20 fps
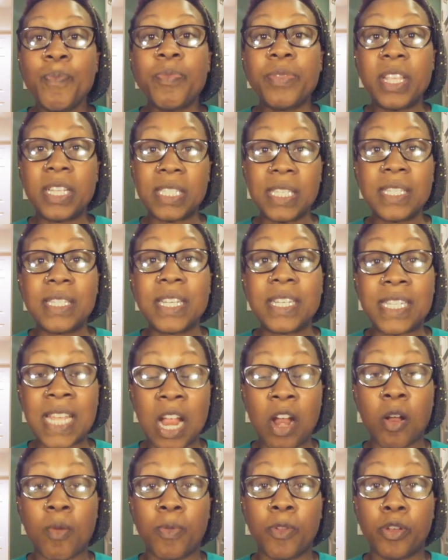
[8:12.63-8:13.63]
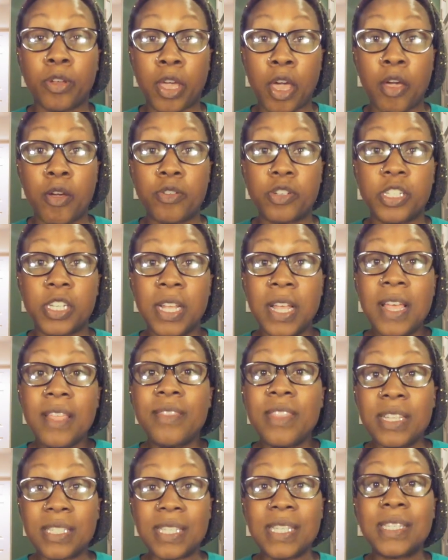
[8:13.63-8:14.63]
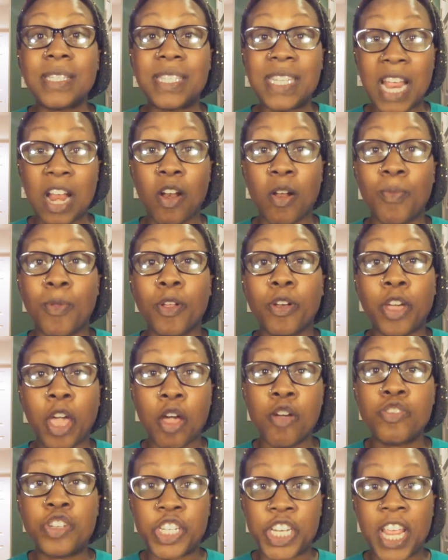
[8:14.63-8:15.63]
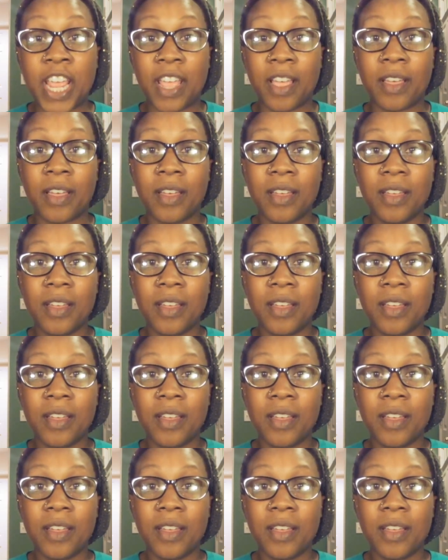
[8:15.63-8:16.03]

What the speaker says: This is a terrible coach. This is terrible coaching.